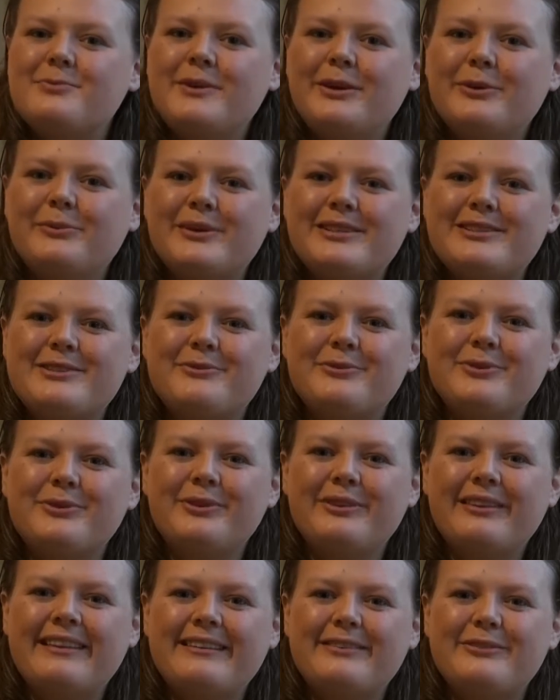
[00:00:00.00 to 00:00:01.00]
be a witty
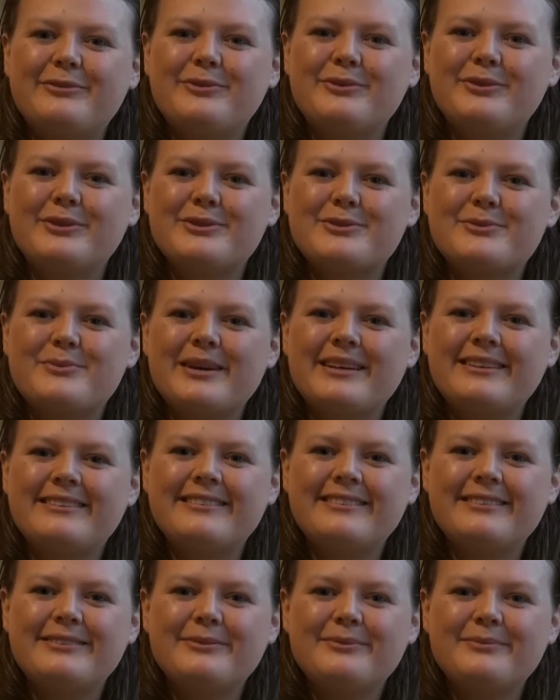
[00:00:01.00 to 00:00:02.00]
fool than a foolish
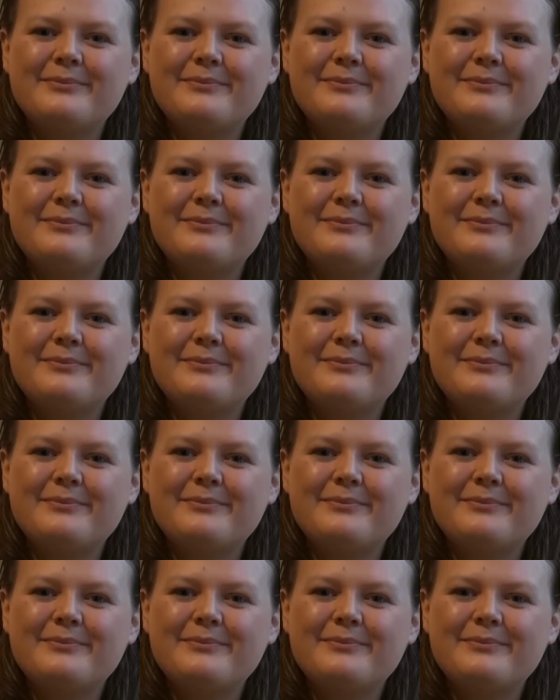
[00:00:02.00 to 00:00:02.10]
wit.